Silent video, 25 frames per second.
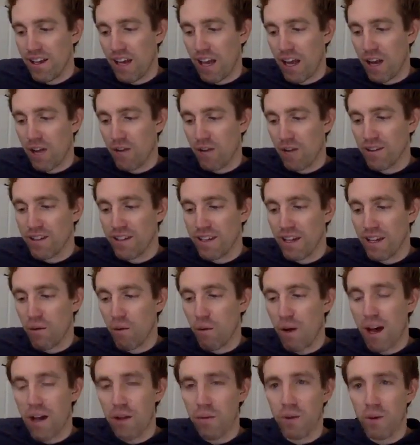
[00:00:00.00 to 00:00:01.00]
don't want to say
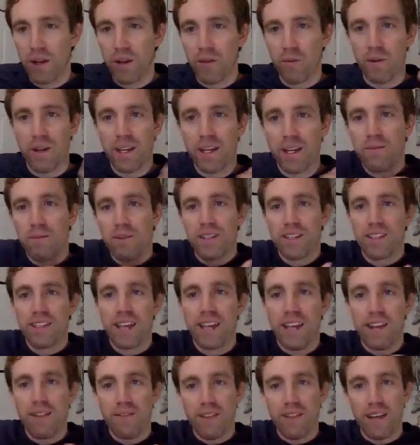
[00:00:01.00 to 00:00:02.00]
wild west, but it's
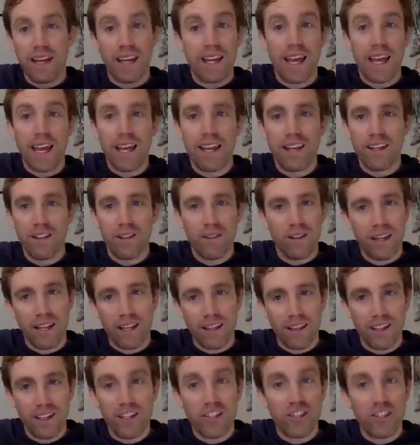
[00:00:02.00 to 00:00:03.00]
kind of like, hey, like
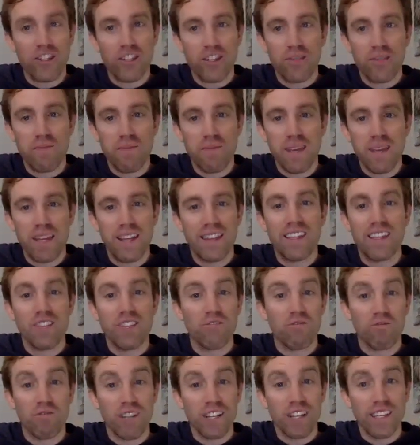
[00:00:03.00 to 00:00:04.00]
let's just make
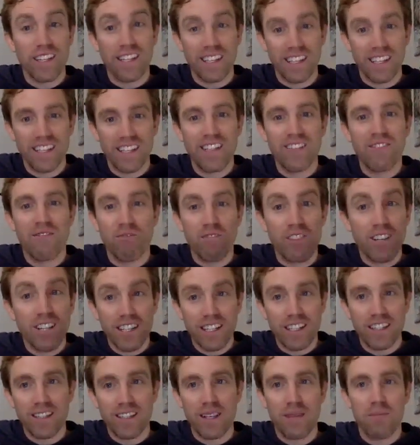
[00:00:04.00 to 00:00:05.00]
this really,
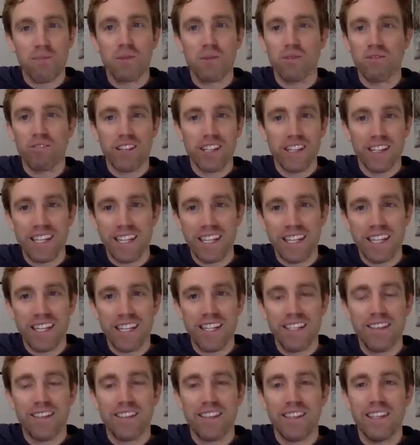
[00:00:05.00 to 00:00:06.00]
really simple, really
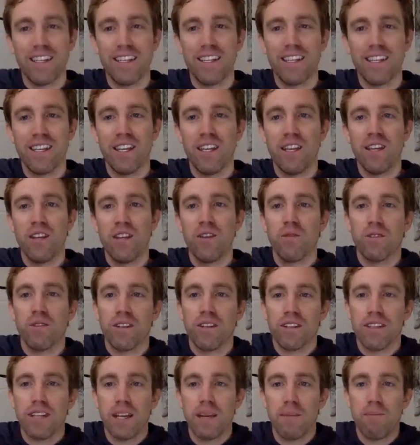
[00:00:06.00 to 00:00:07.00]
easy.
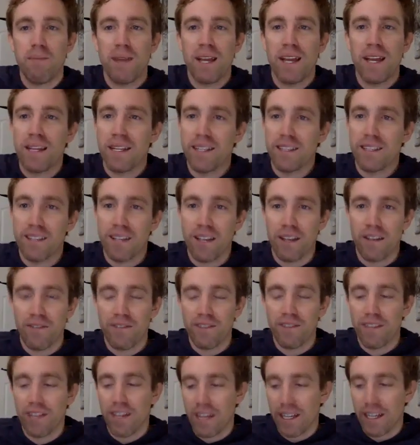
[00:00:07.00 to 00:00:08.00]
Whereas like banks, I
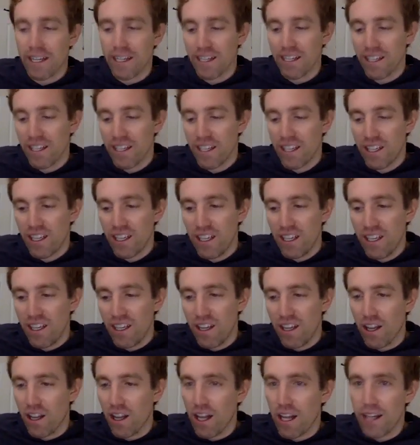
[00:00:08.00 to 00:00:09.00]
feel like
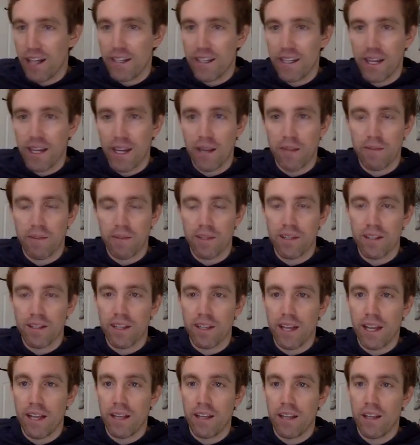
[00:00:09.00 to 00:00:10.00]
a lot of times it's
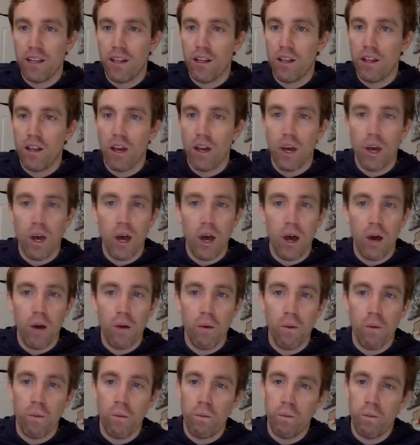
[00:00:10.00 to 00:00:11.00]
like,
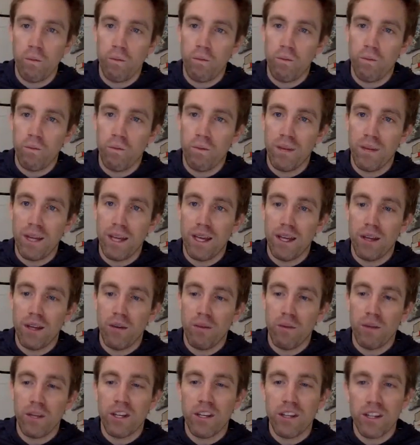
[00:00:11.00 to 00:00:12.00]
oh, well,
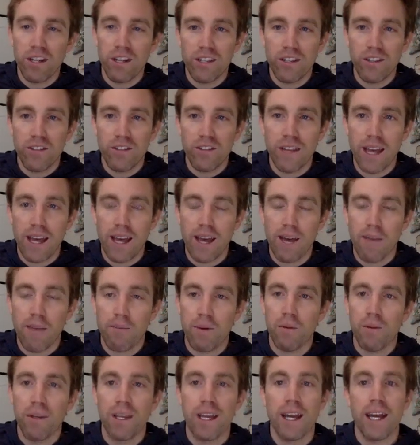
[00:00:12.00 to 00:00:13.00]
we could do that,
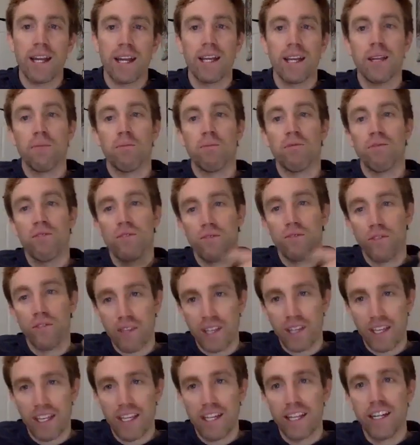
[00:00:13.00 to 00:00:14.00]
but we got to get approval
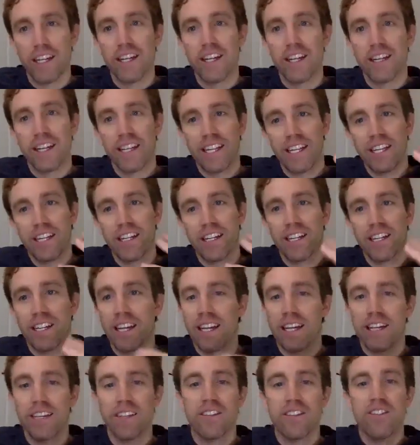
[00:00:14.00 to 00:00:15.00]
here.
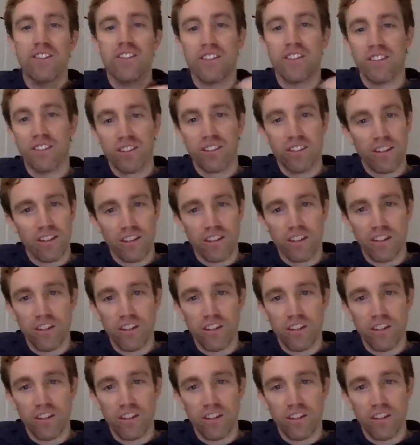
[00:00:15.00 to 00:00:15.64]
Like it's just